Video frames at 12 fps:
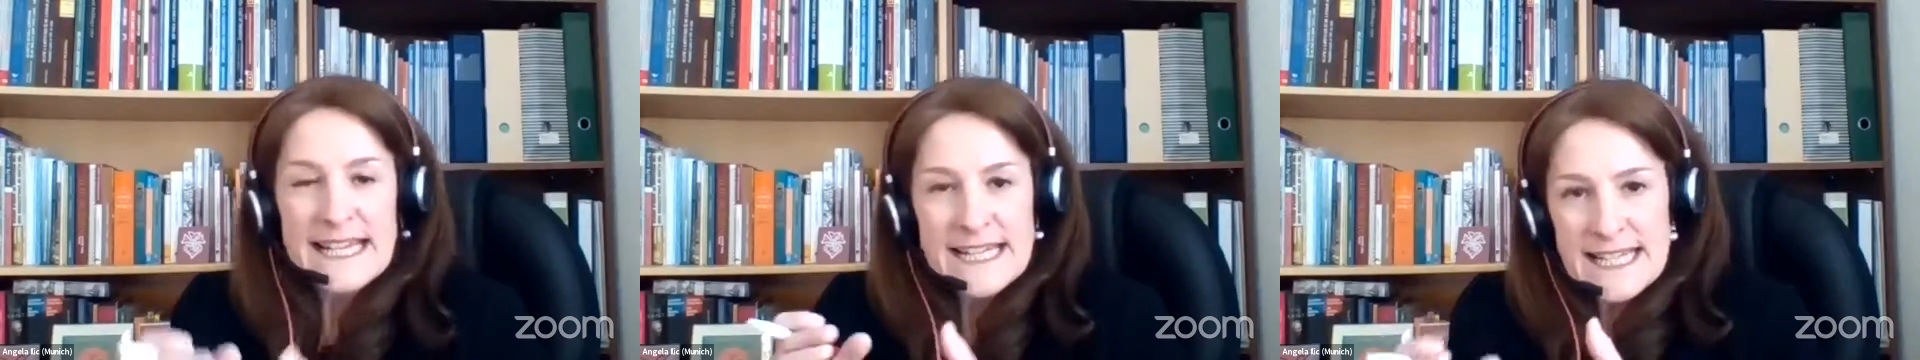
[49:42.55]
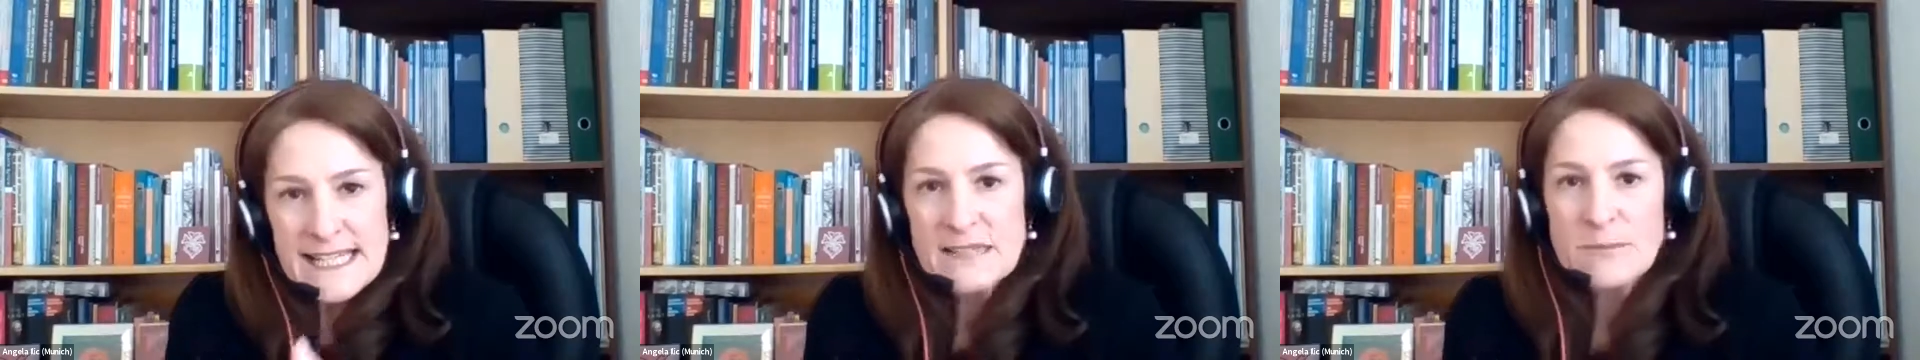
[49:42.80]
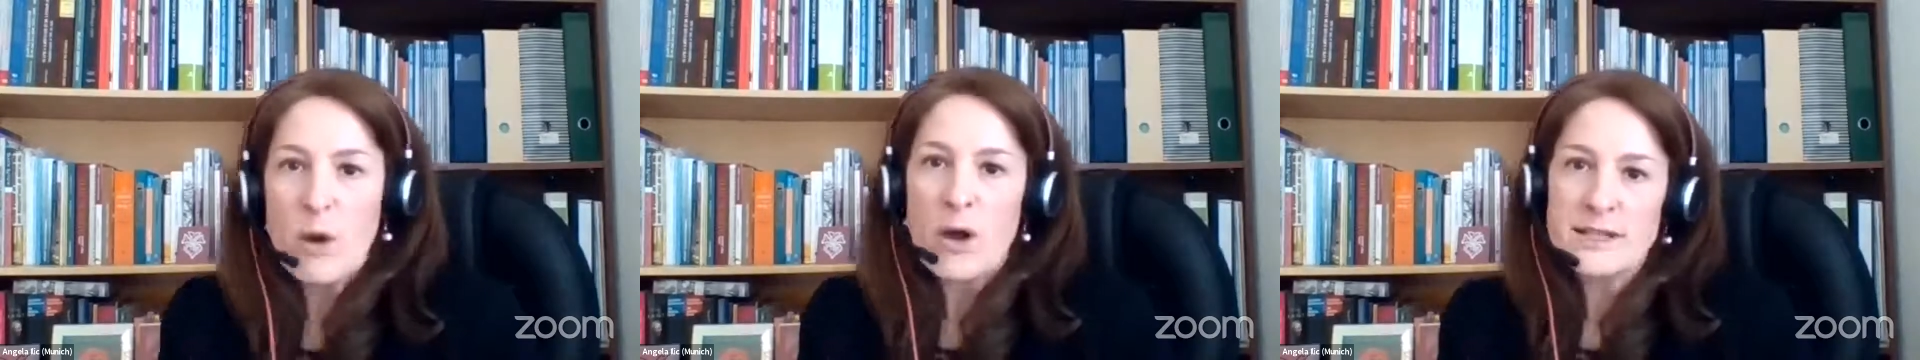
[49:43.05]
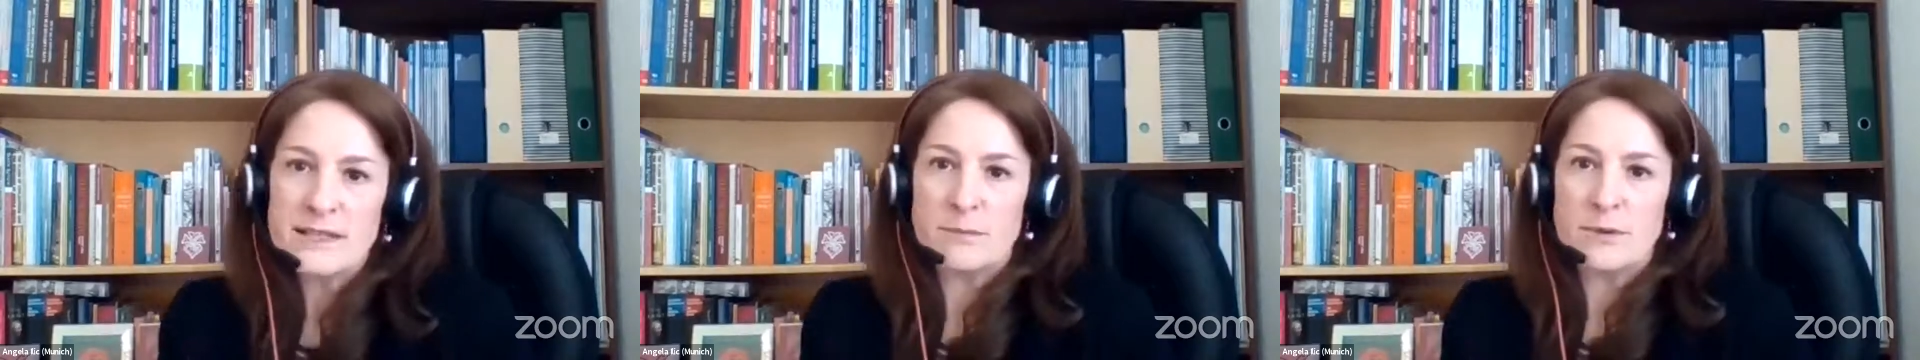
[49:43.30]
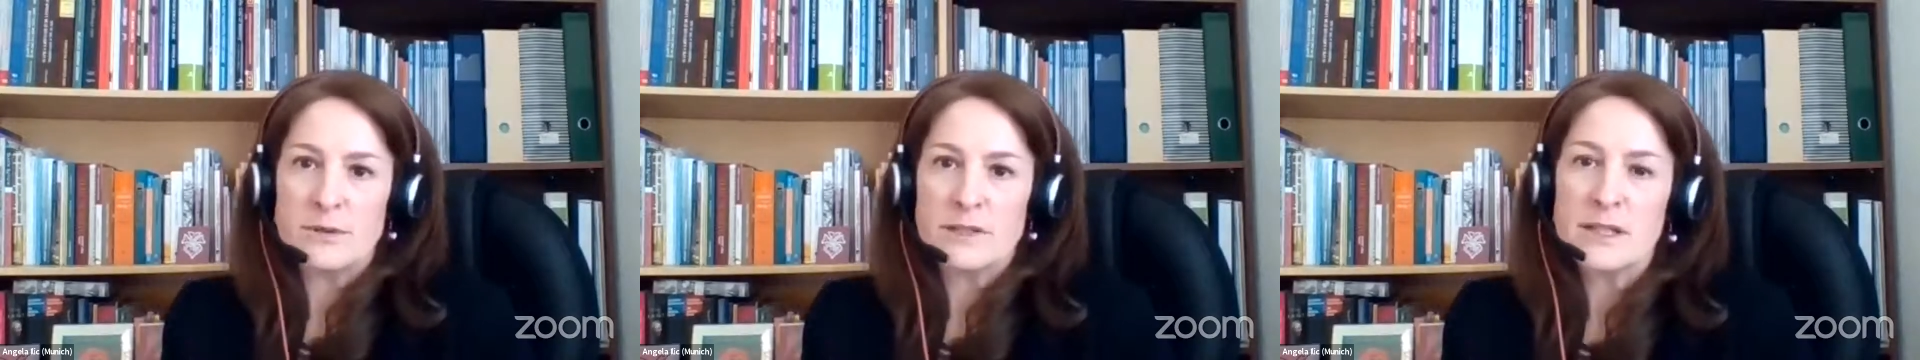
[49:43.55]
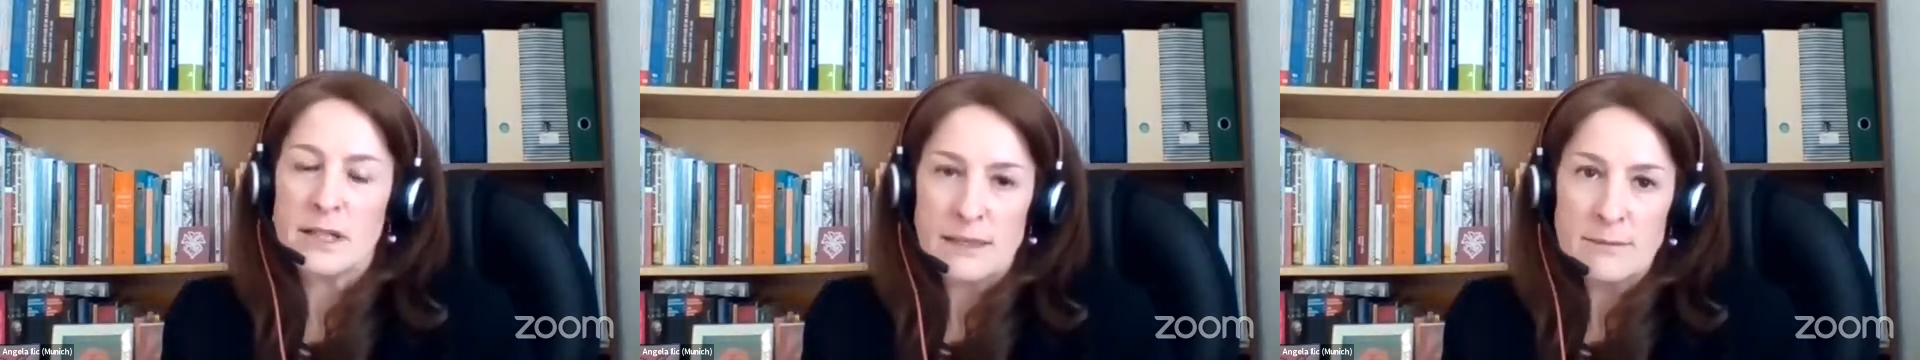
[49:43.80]
it is possible
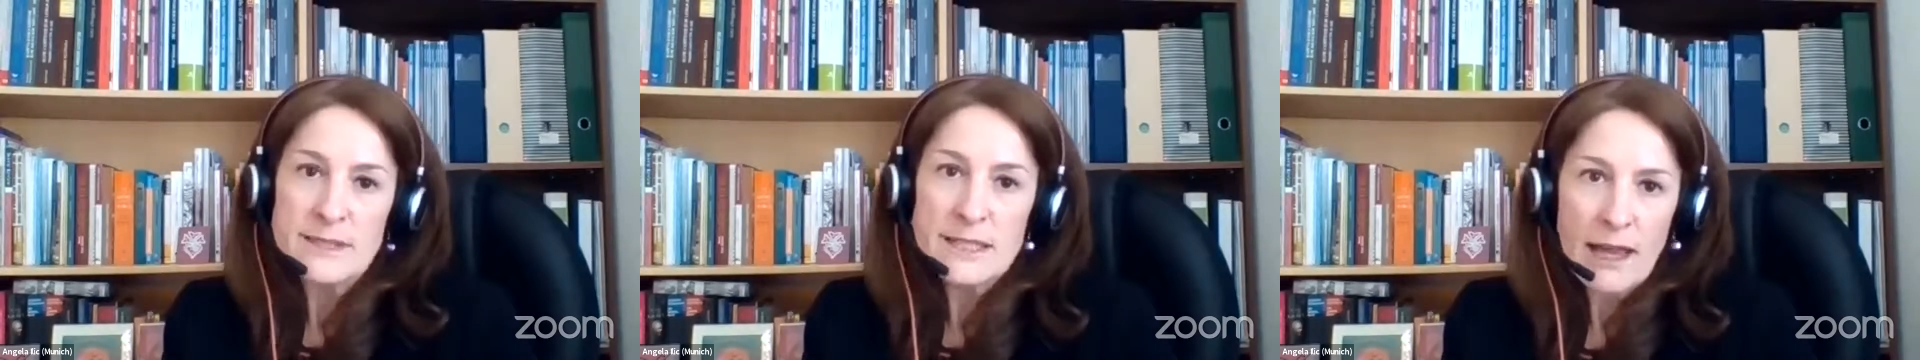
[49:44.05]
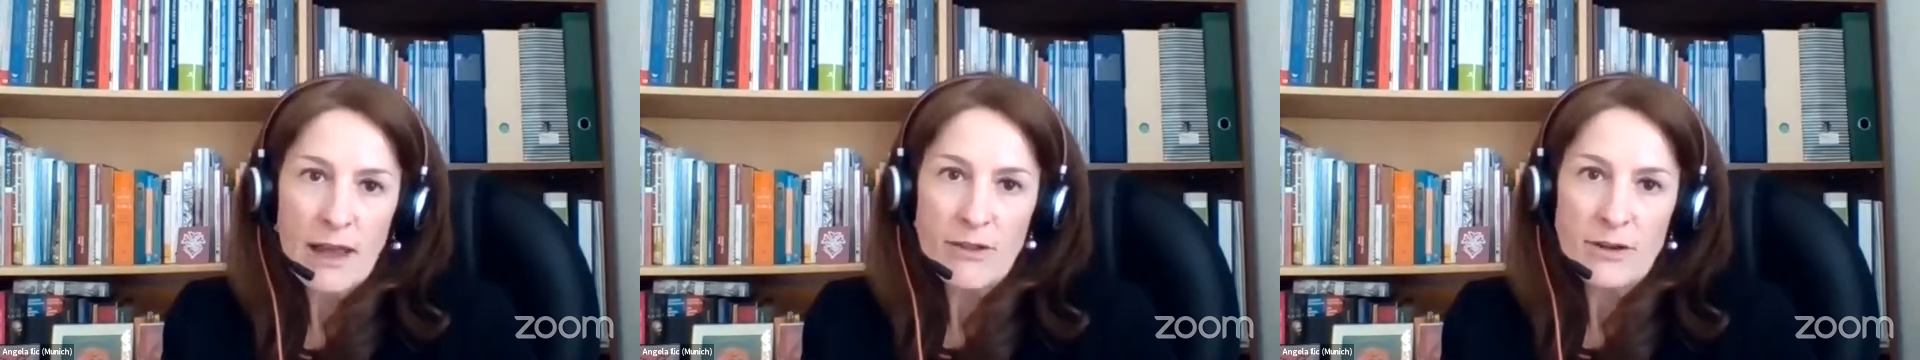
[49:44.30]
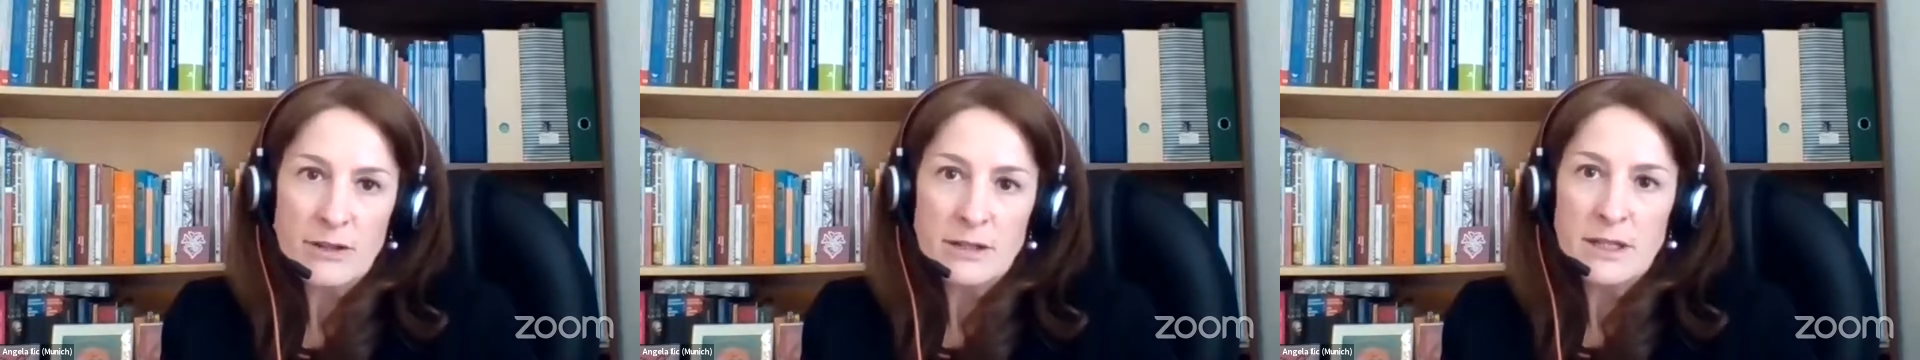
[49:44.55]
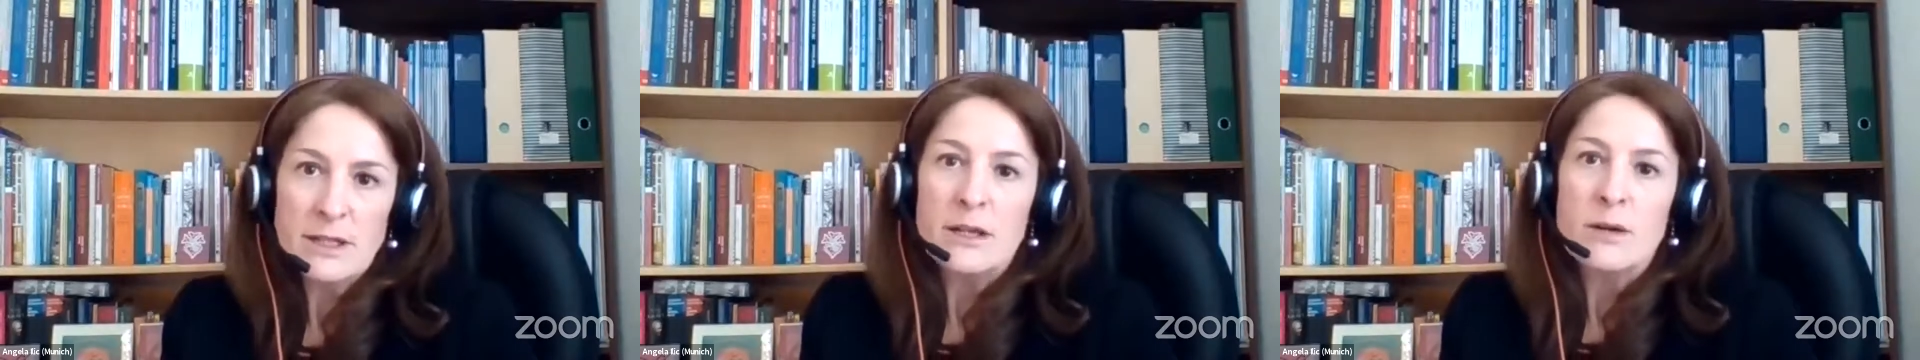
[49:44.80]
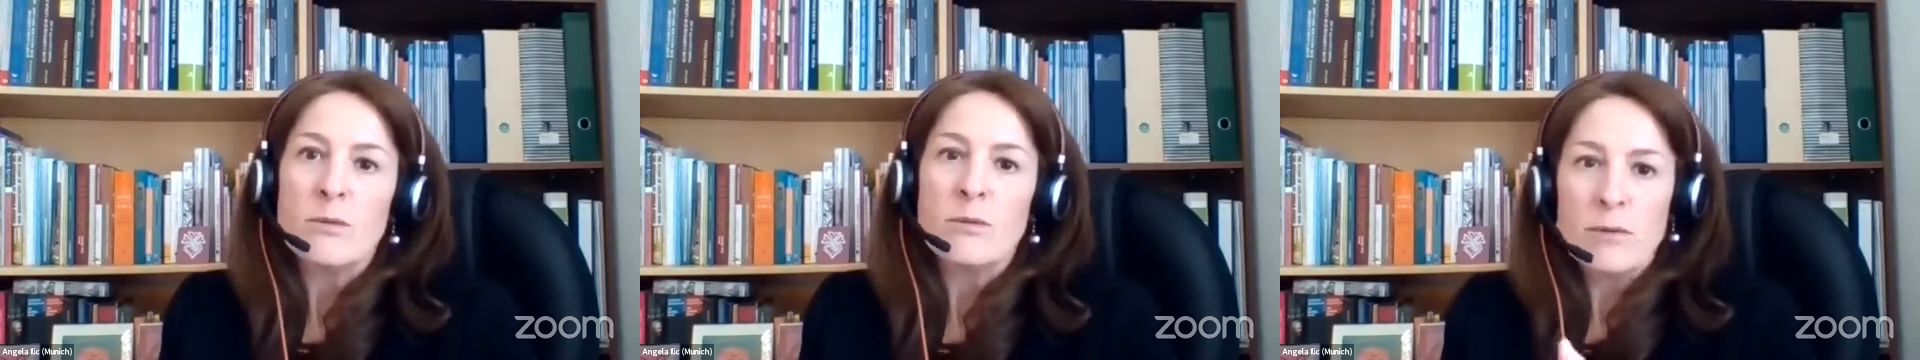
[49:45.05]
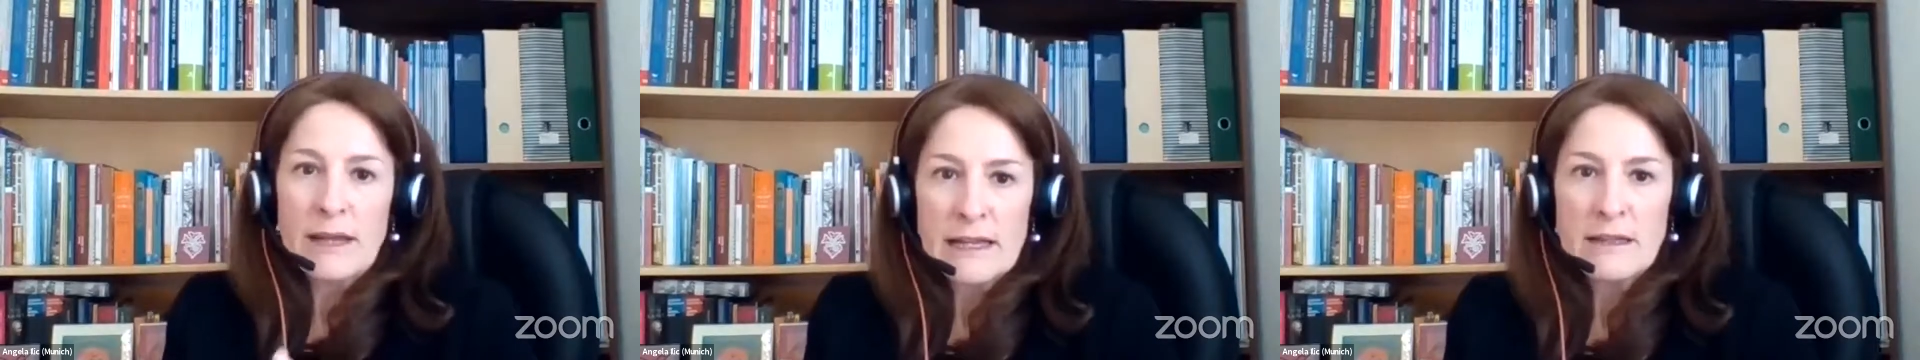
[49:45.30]
to come together
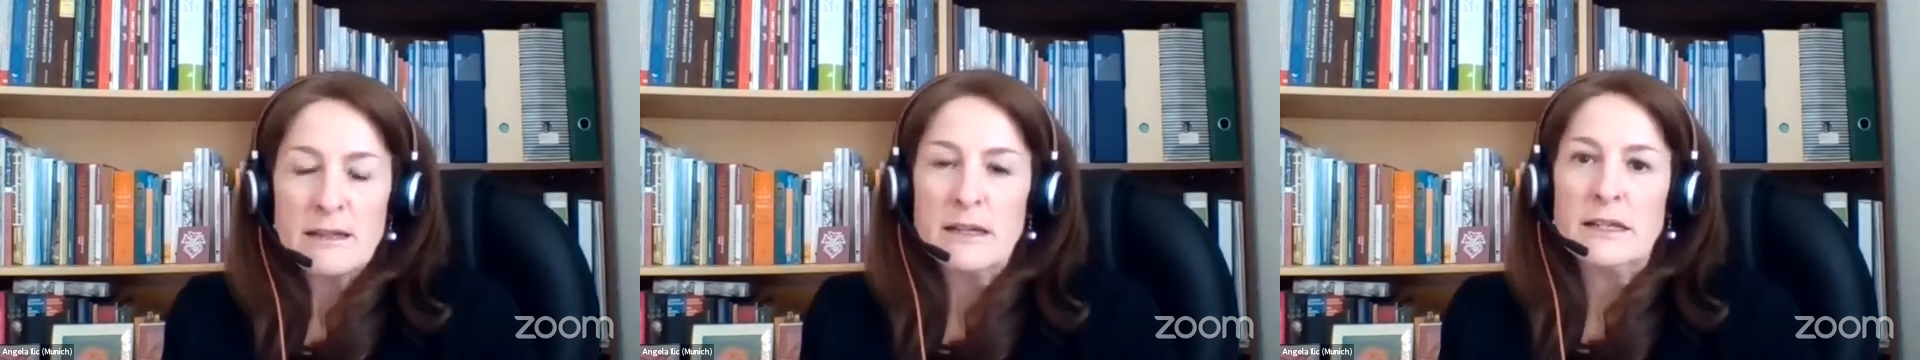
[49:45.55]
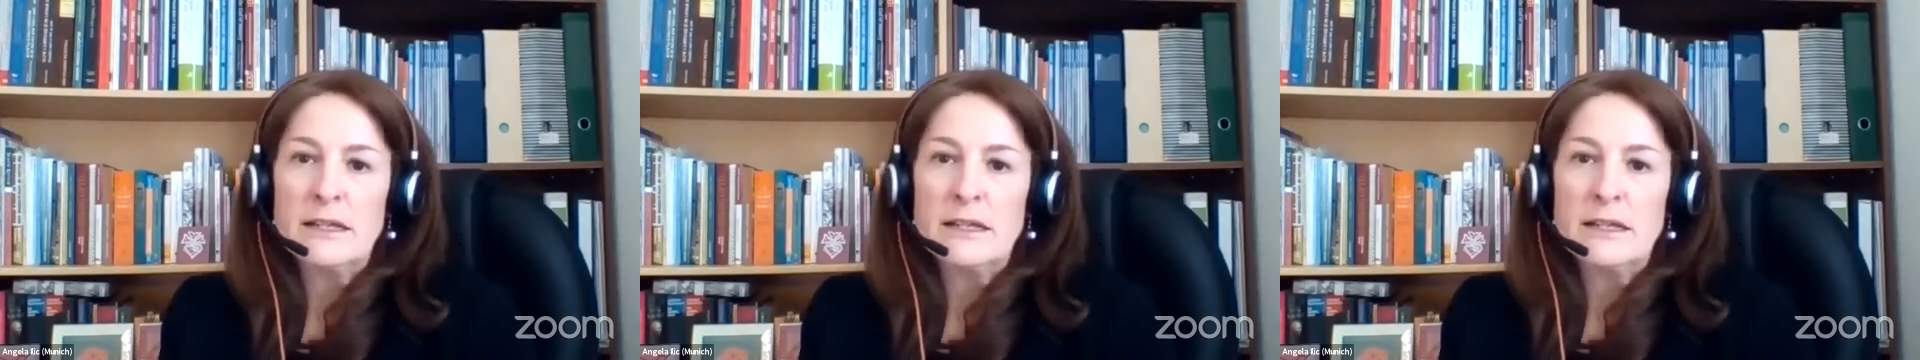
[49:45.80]
with